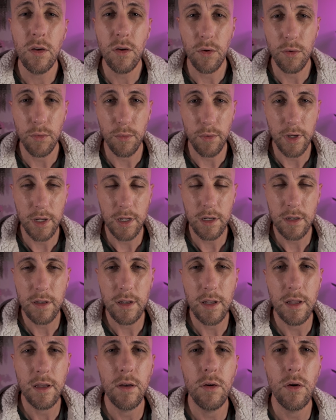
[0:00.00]
Alright,
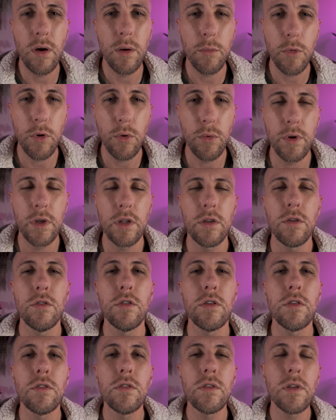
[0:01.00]
now I'm going to
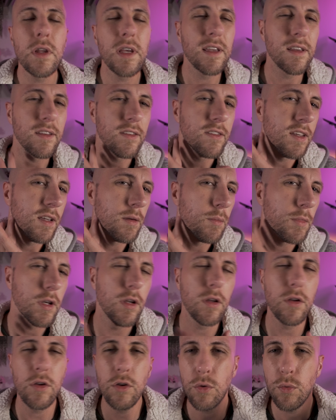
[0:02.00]
just examine
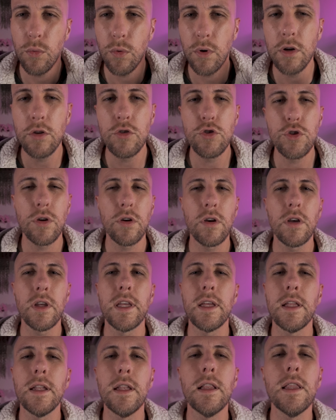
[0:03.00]
your jaw
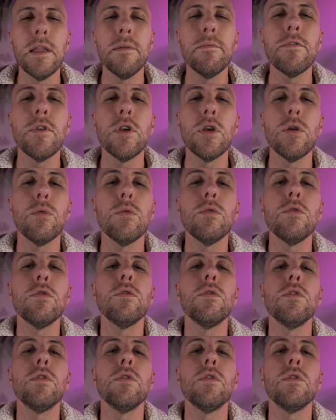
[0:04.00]
and lymph nodes.